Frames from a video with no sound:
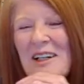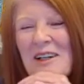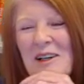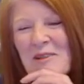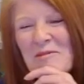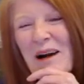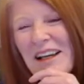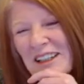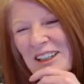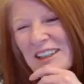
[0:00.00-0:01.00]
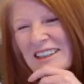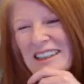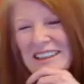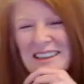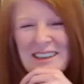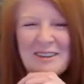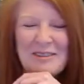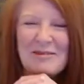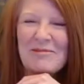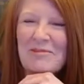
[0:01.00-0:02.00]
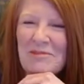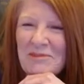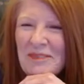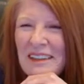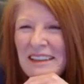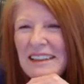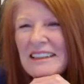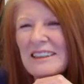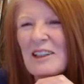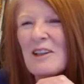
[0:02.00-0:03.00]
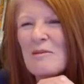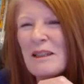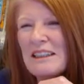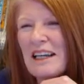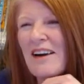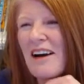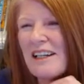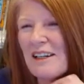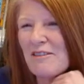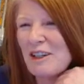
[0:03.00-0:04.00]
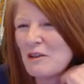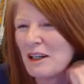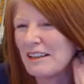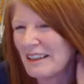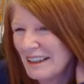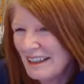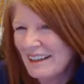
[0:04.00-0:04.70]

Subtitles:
Oh my goodness. So let me say hi to everyone.